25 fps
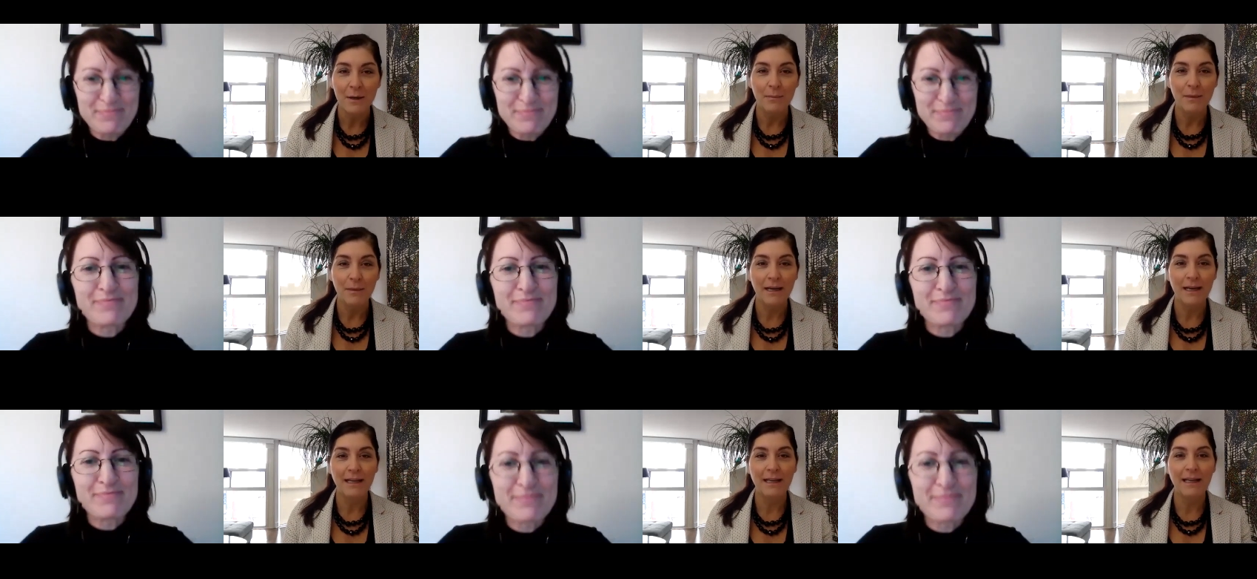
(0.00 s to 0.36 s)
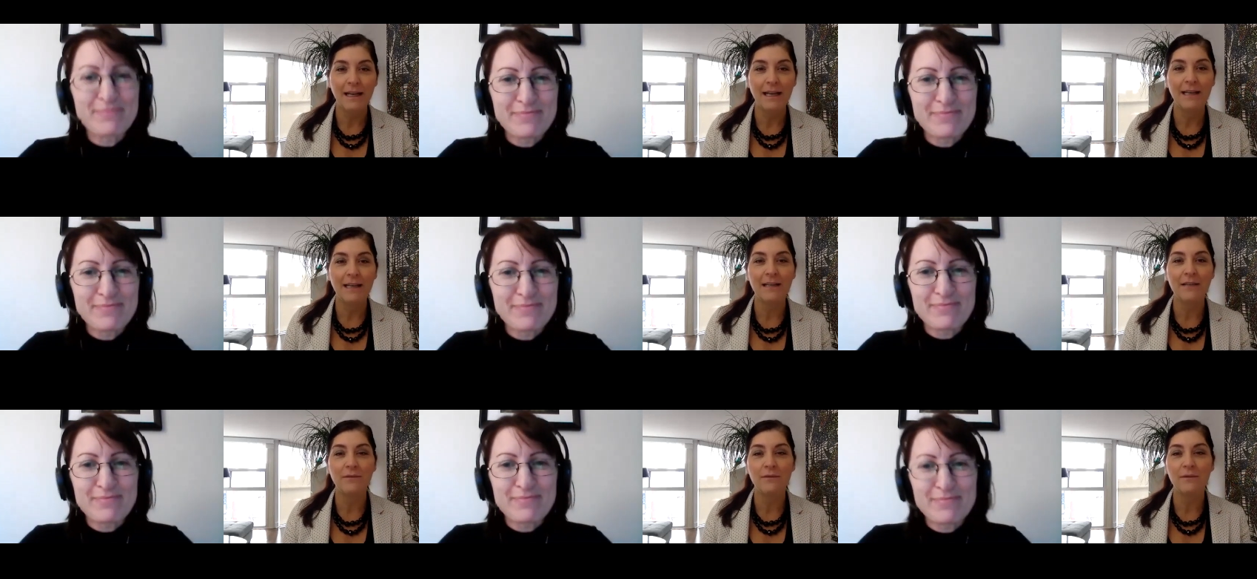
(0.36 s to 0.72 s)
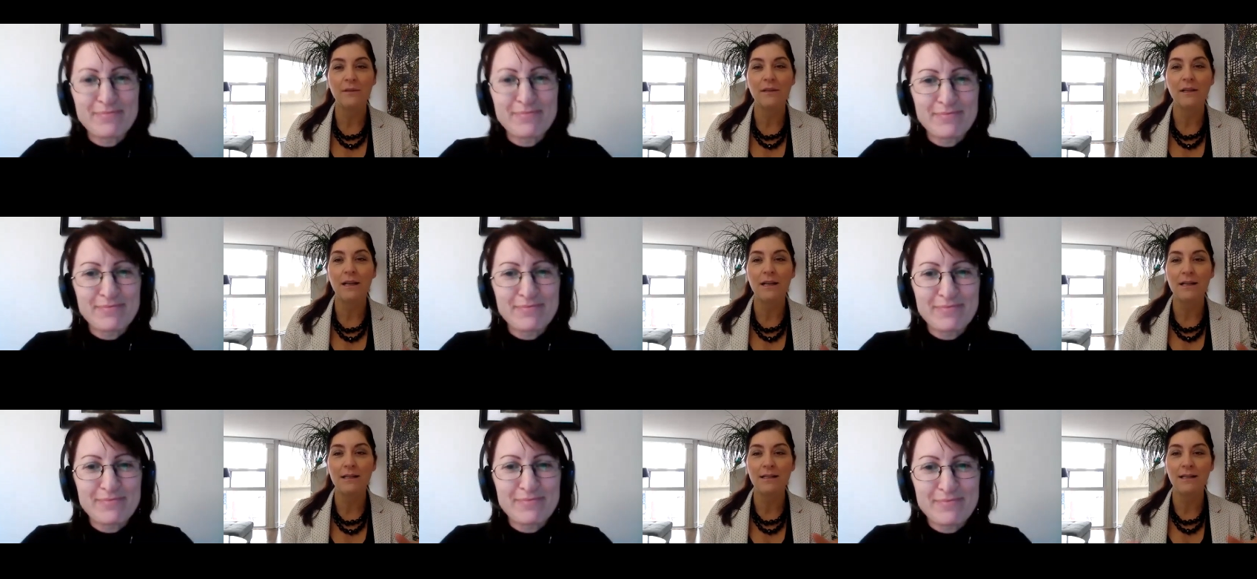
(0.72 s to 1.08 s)
Speaker 1: but I didn't
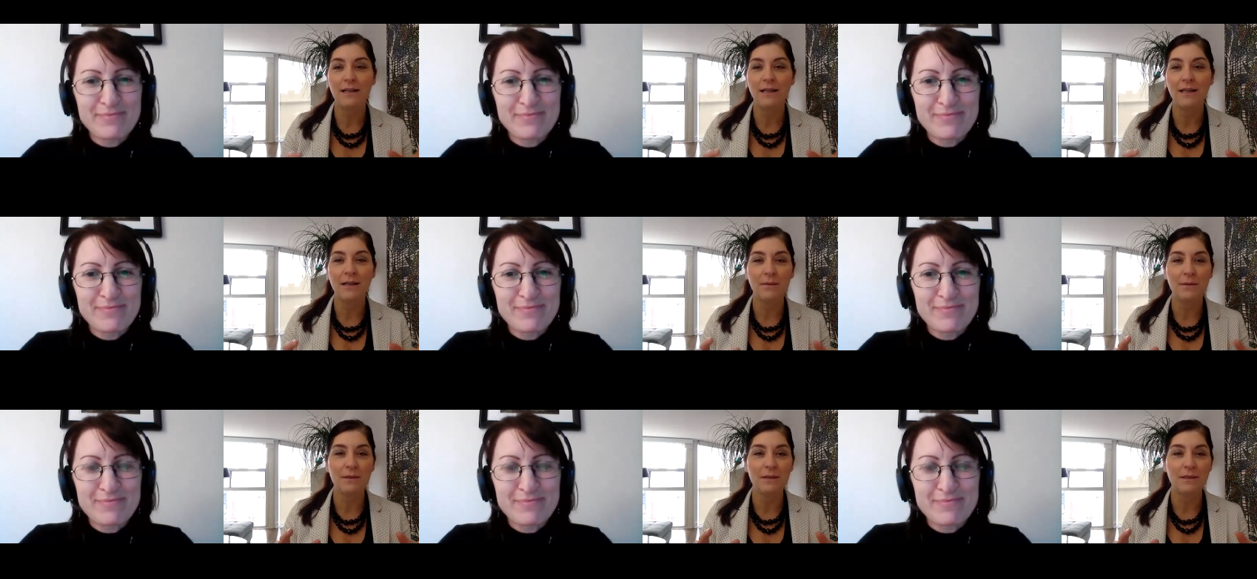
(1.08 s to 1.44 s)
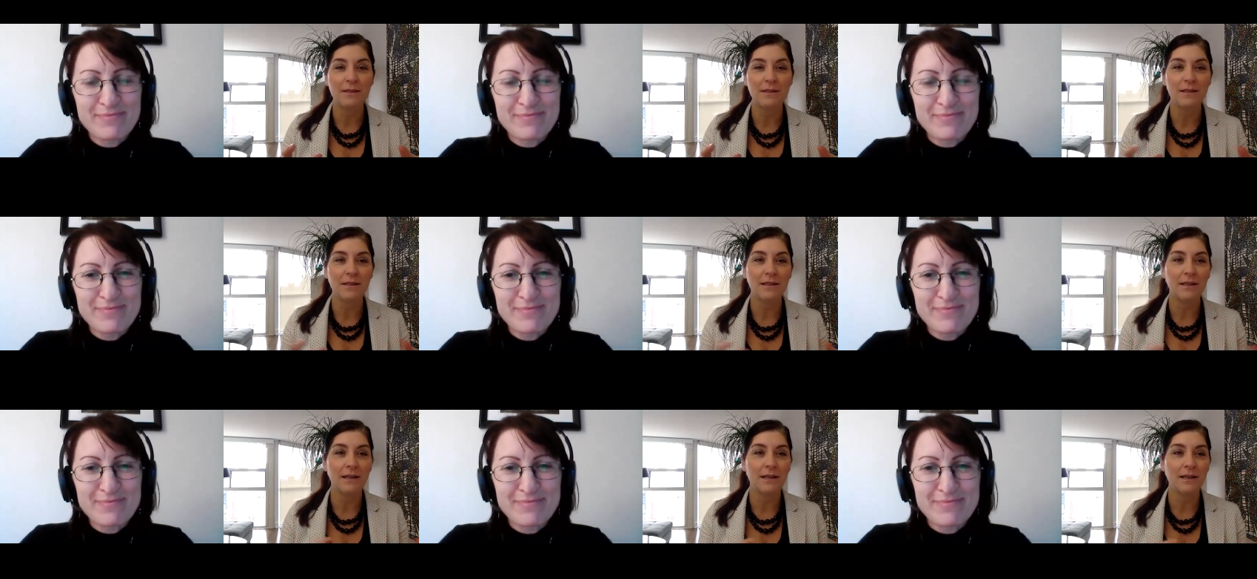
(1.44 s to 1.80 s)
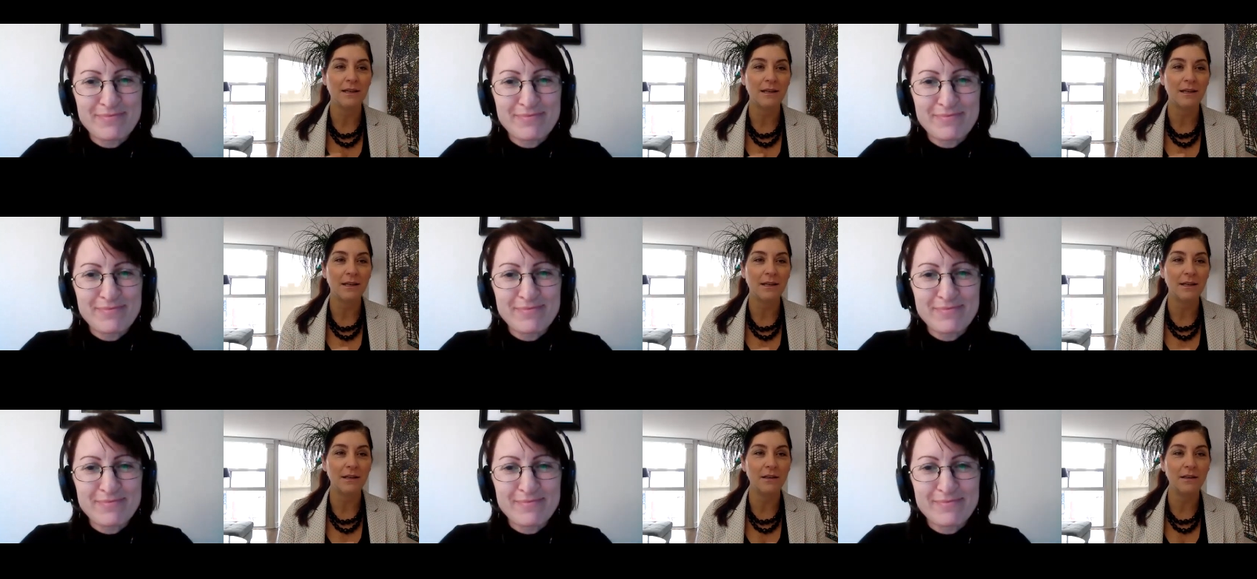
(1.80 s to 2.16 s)
realize that it was like,
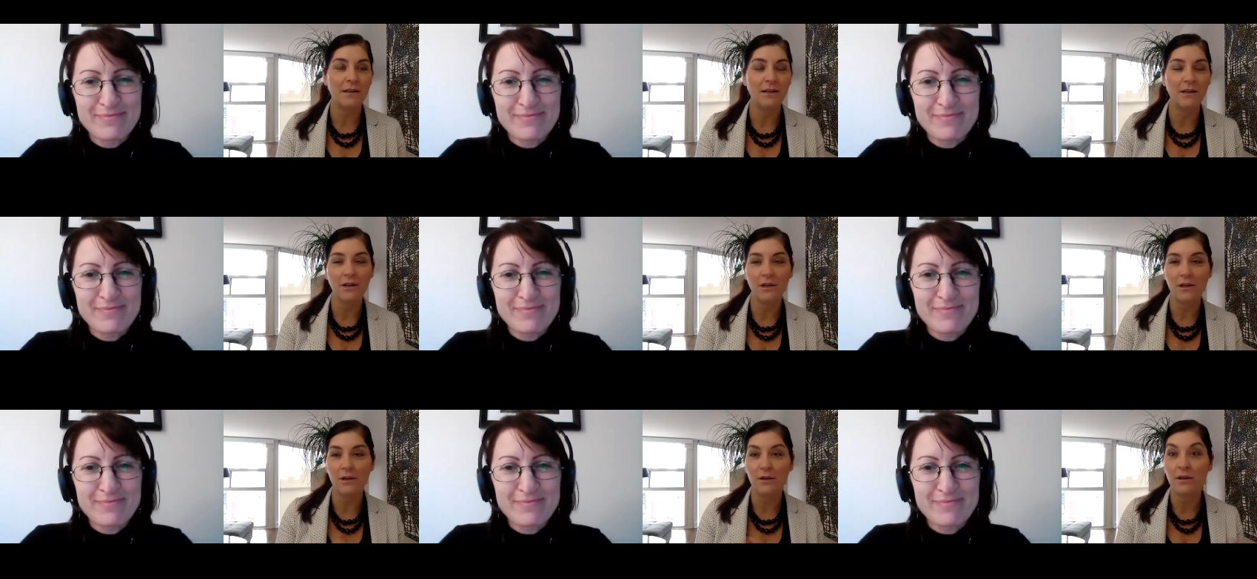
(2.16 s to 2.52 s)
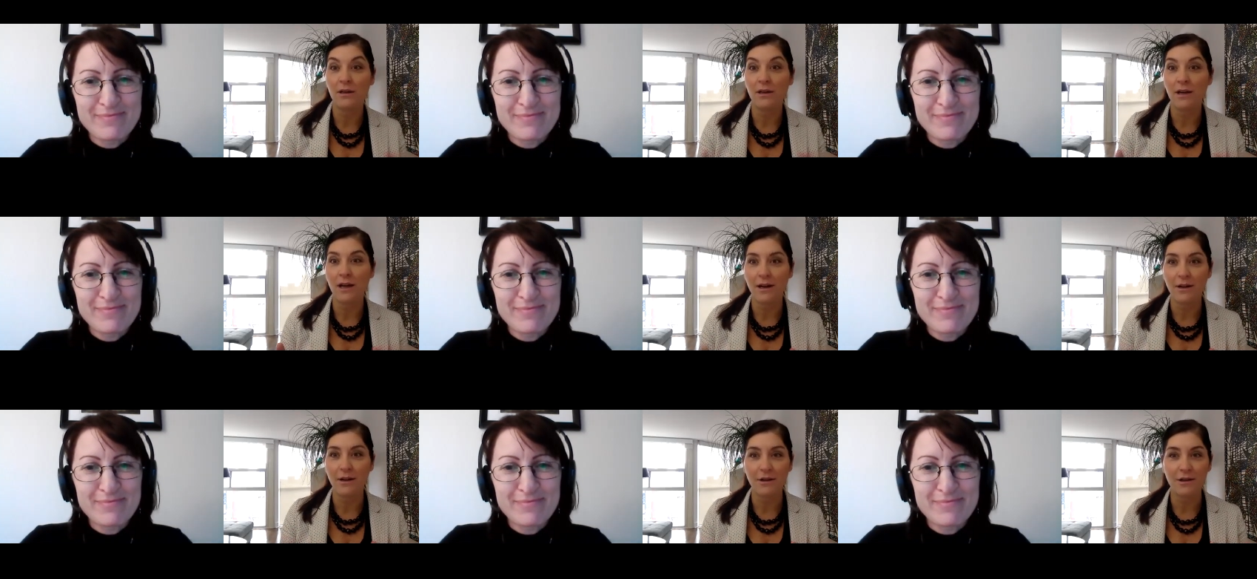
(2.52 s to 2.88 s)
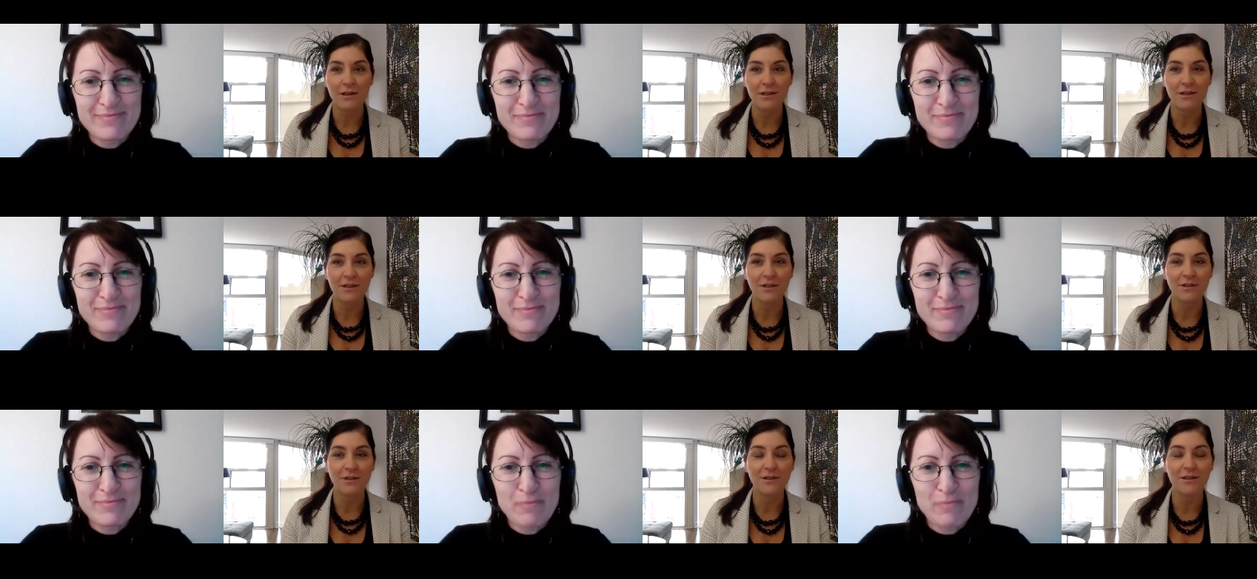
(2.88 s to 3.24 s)
you know, you could hire
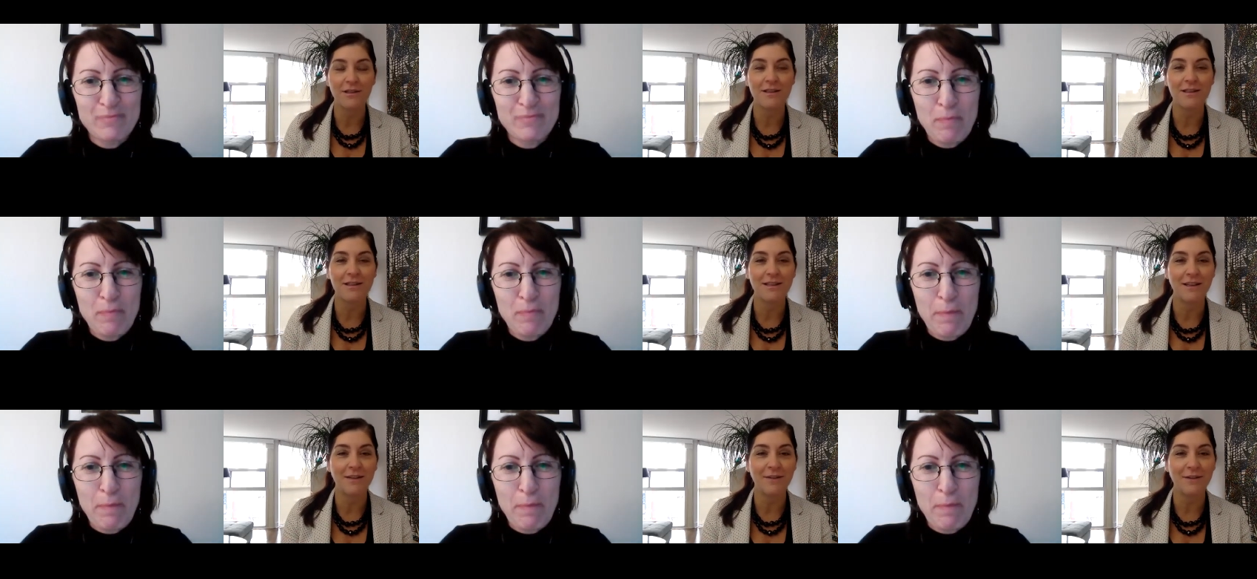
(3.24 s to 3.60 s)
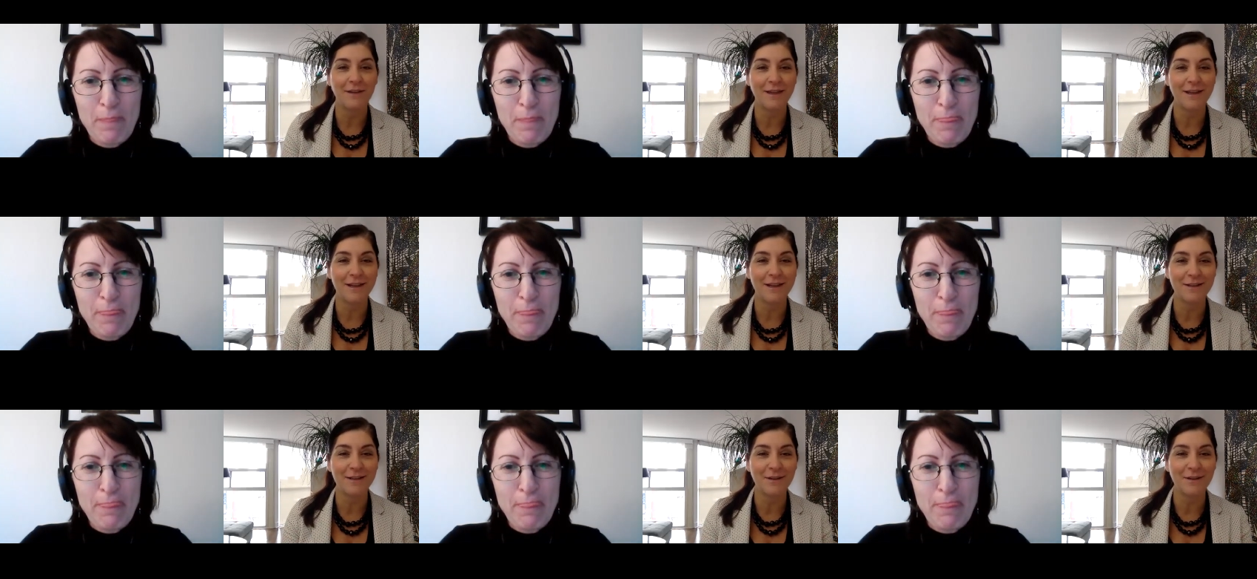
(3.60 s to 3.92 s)
consultants and everything.